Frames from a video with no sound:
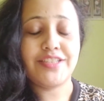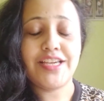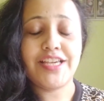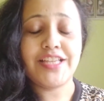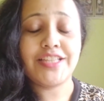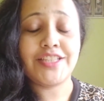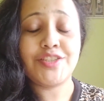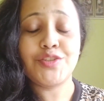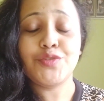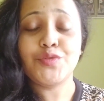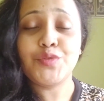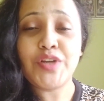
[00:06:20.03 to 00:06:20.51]

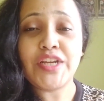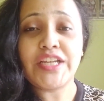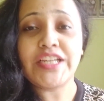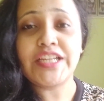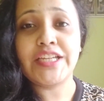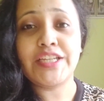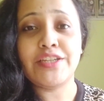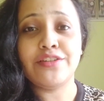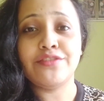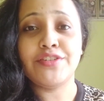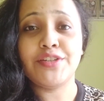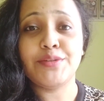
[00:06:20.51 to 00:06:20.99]
it's really
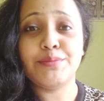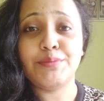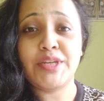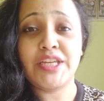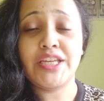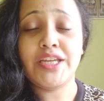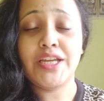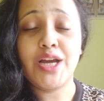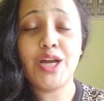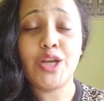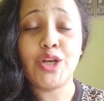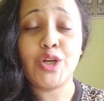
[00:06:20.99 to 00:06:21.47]
giving
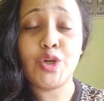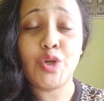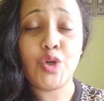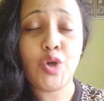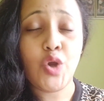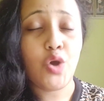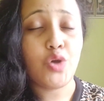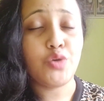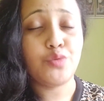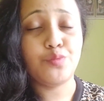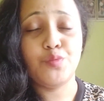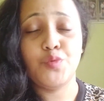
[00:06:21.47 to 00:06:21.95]
me a
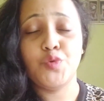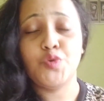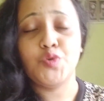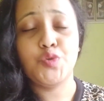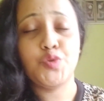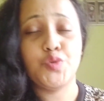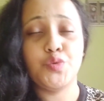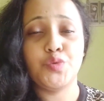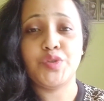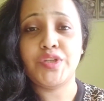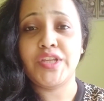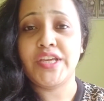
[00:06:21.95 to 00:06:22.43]
lot
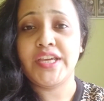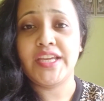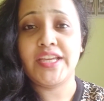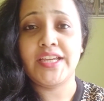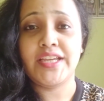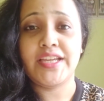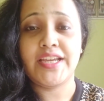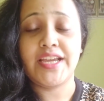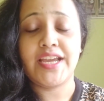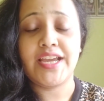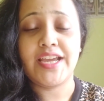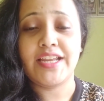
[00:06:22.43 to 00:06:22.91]
more to
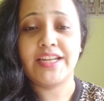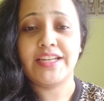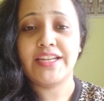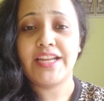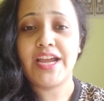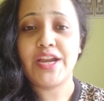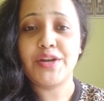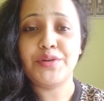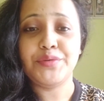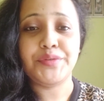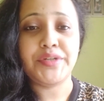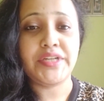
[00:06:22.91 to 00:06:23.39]
think. And
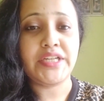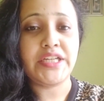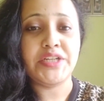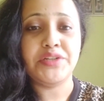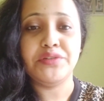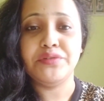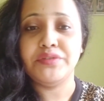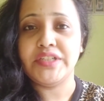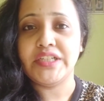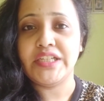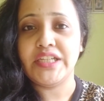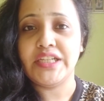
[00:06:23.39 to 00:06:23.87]
I
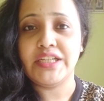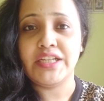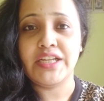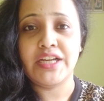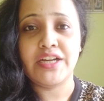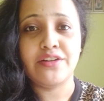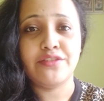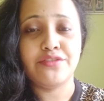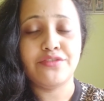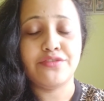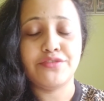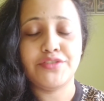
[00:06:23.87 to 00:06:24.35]
really
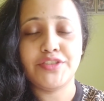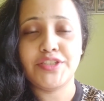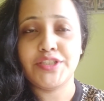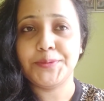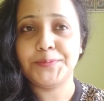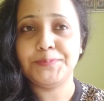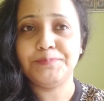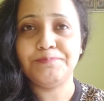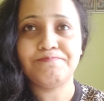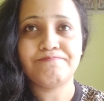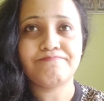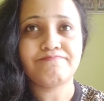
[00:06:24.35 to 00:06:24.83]
love the